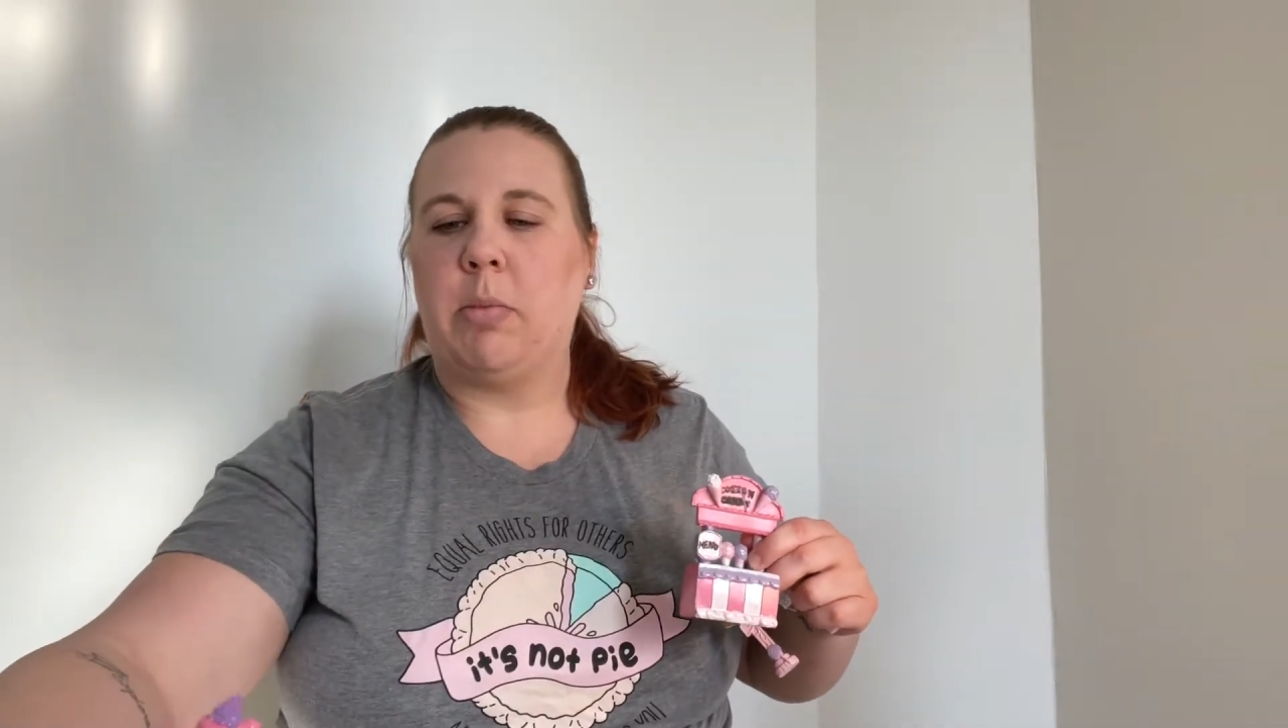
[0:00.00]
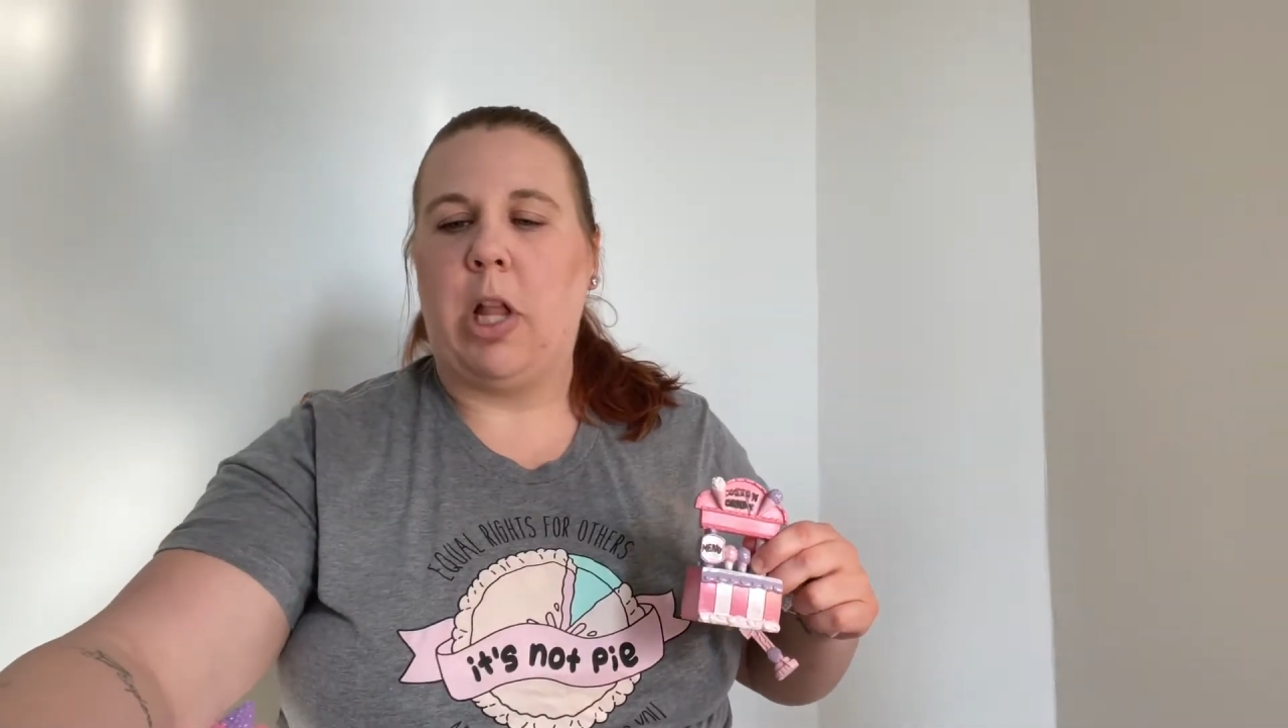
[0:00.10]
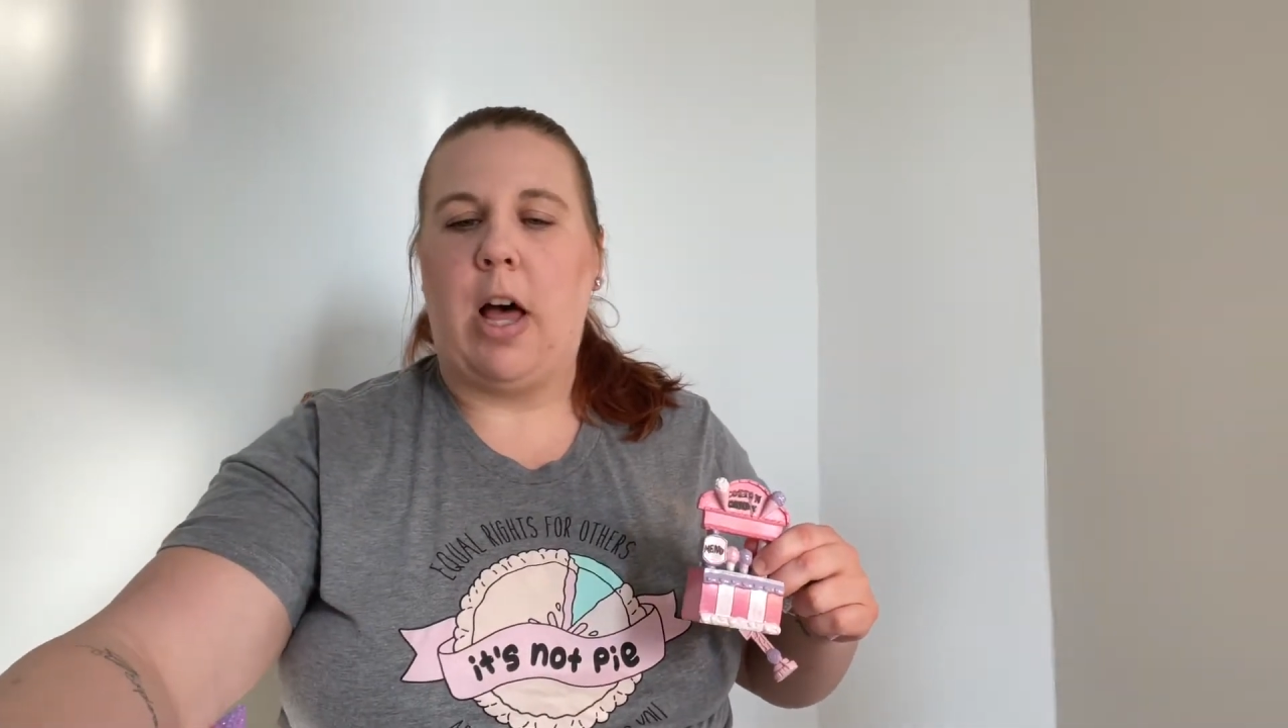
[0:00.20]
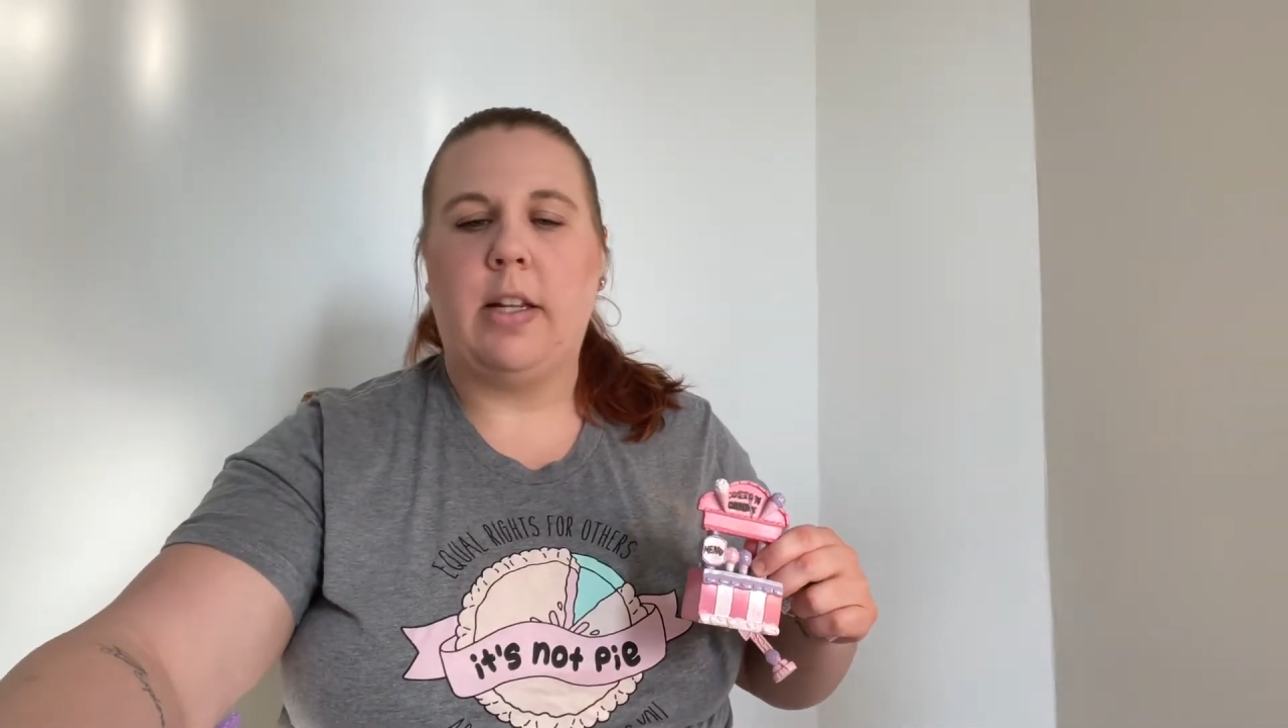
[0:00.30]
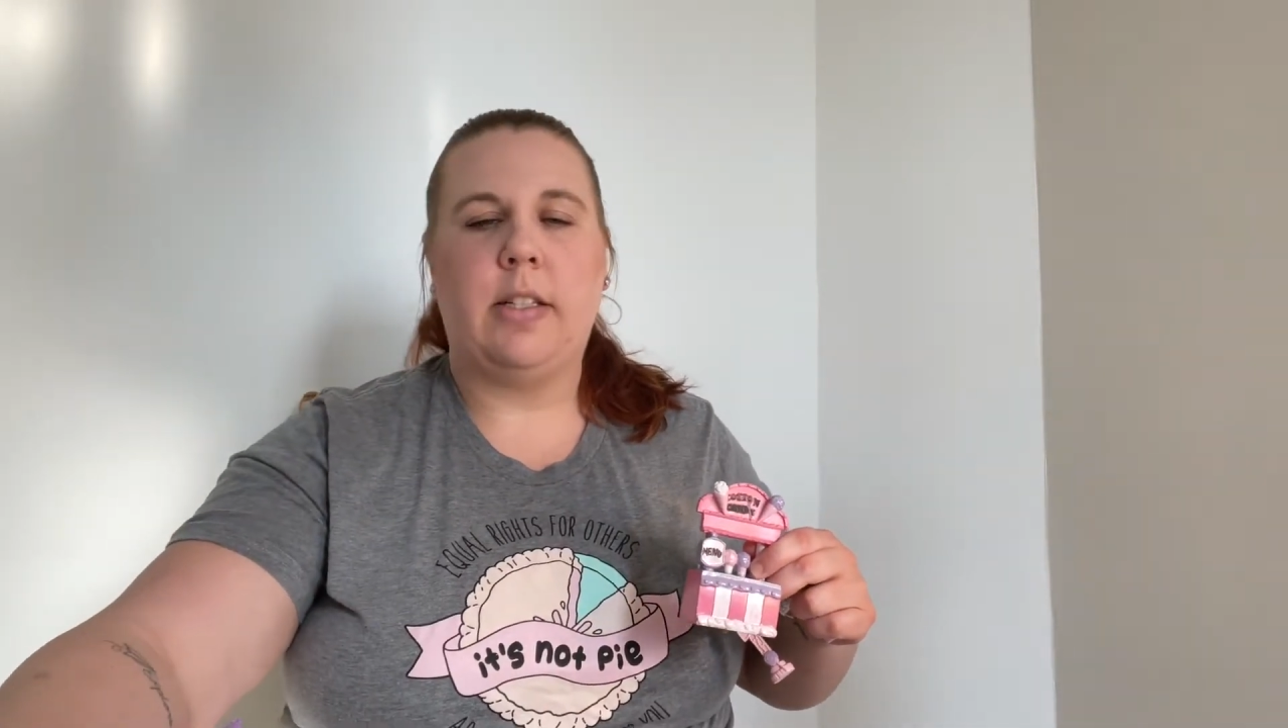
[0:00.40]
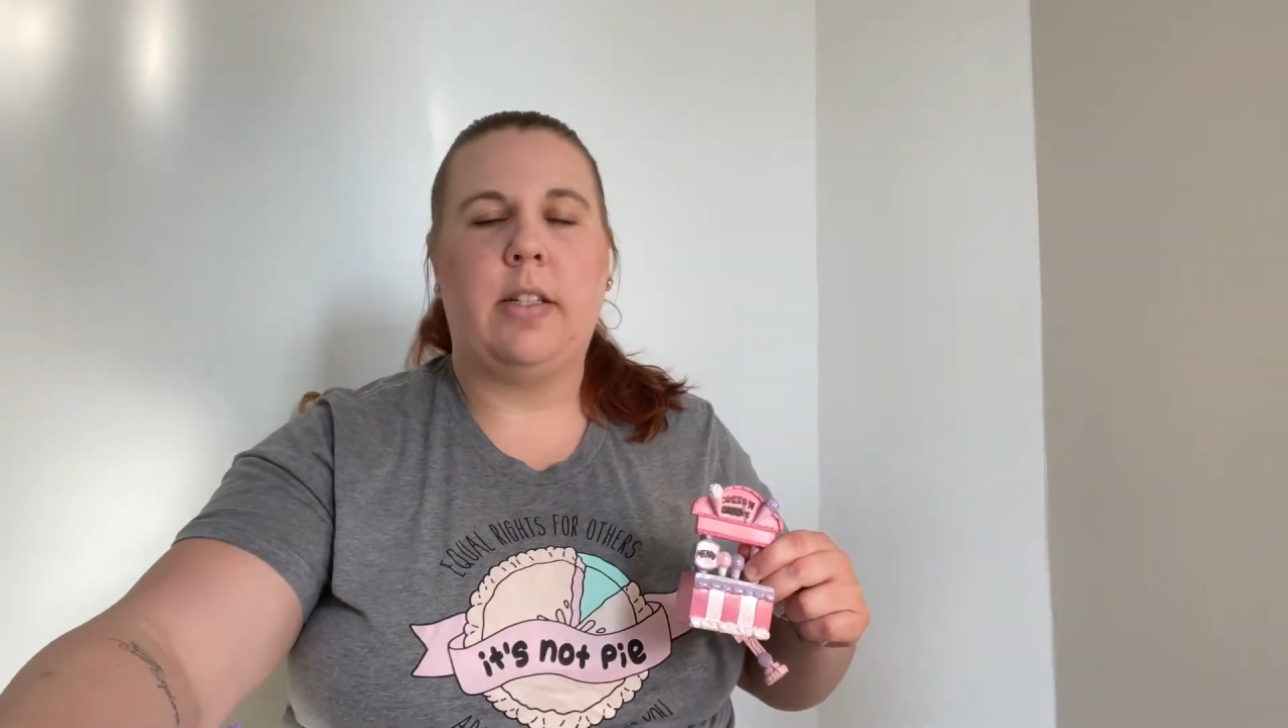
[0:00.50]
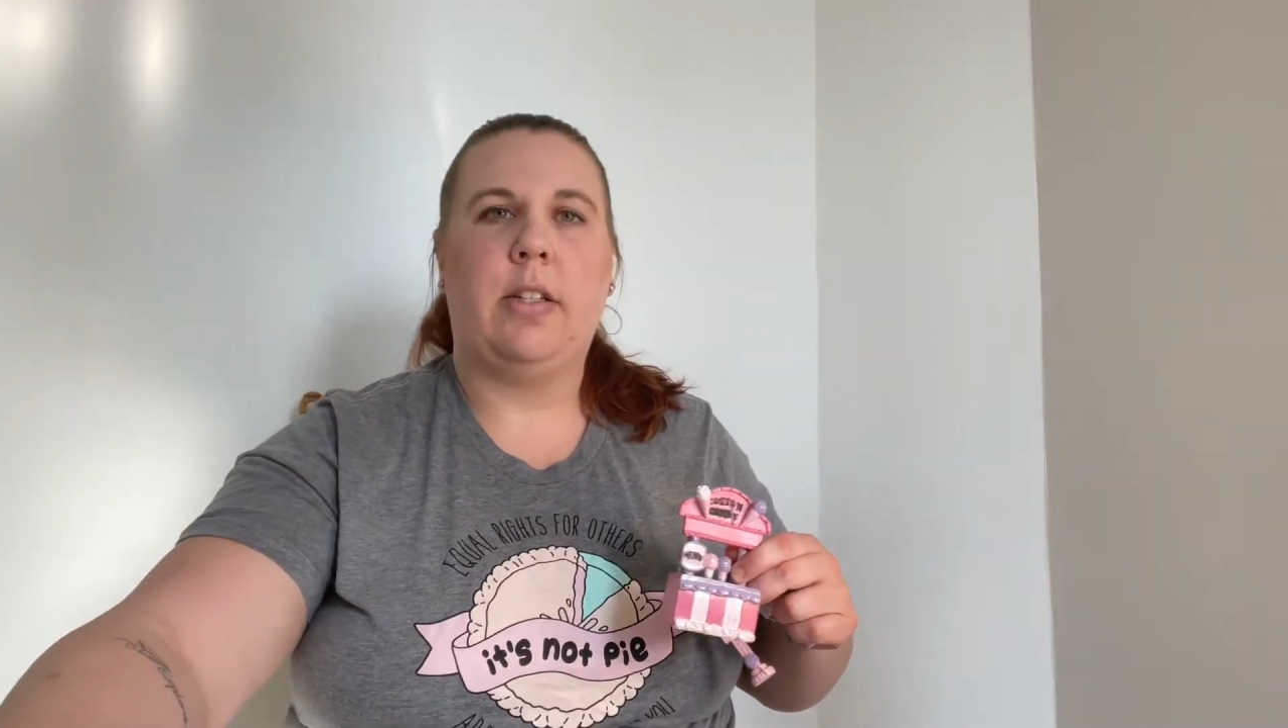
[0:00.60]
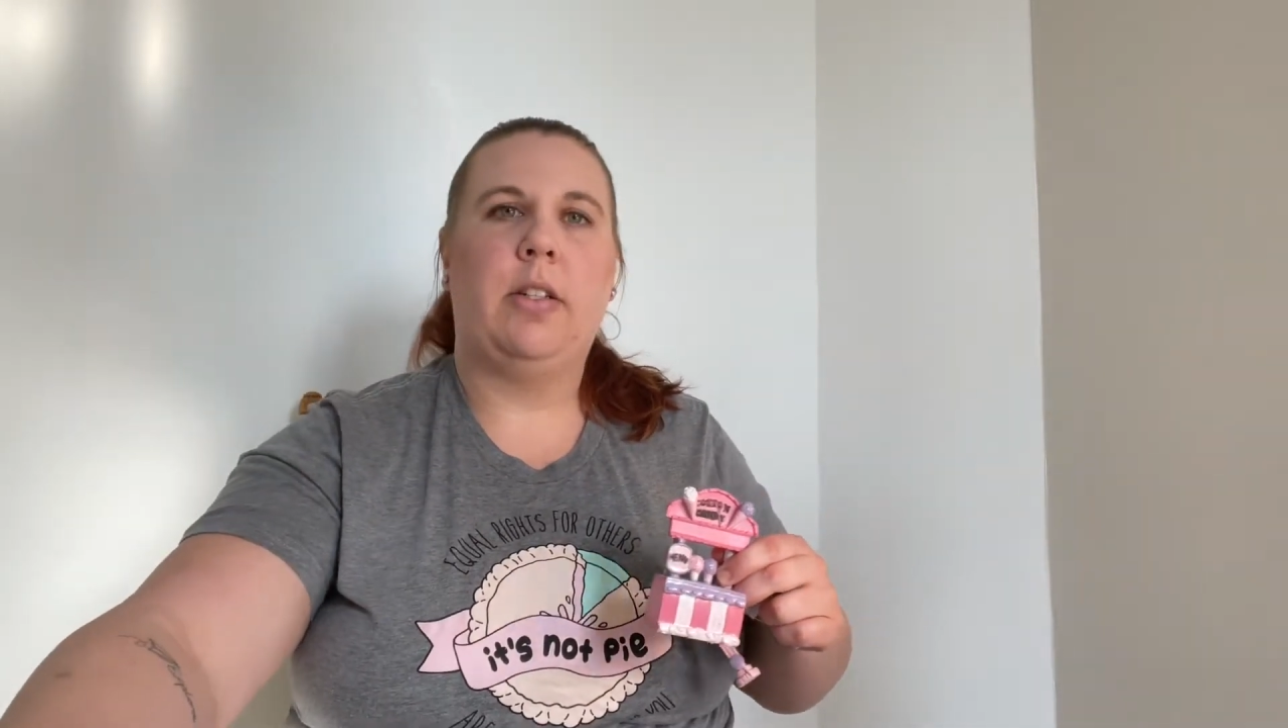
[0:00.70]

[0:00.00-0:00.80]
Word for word: plot.